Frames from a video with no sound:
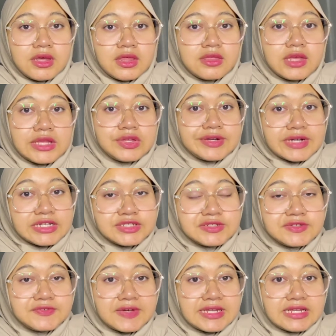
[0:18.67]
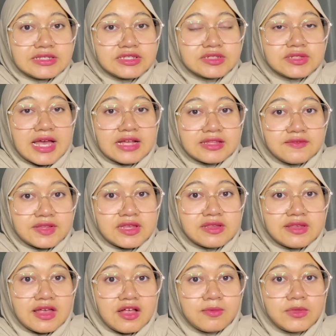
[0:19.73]
The international financial activities
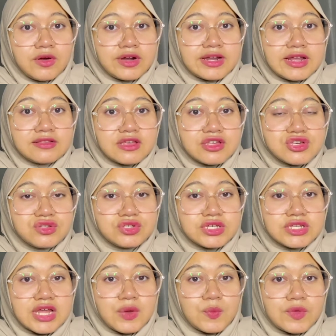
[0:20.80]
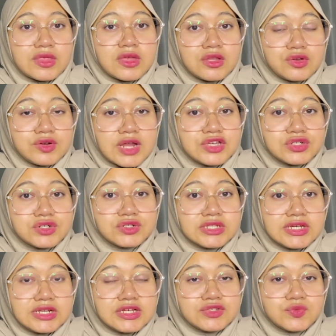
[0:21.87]
help the organization to connect with international
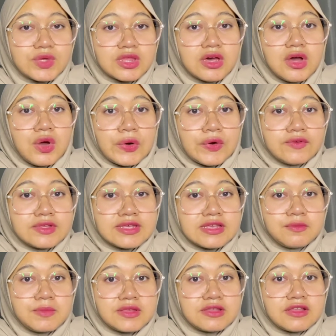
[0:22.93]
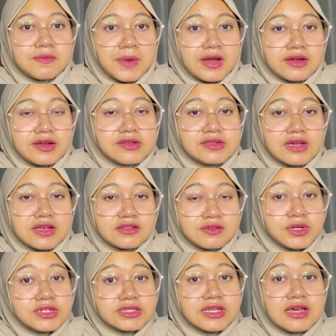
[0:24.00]
dealings with overseas business partners,
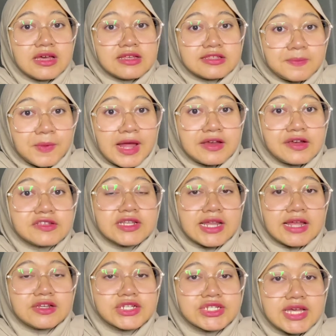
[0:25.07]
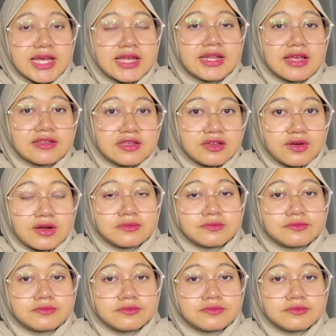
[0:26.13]
customers, suppliers, lenders, and etc.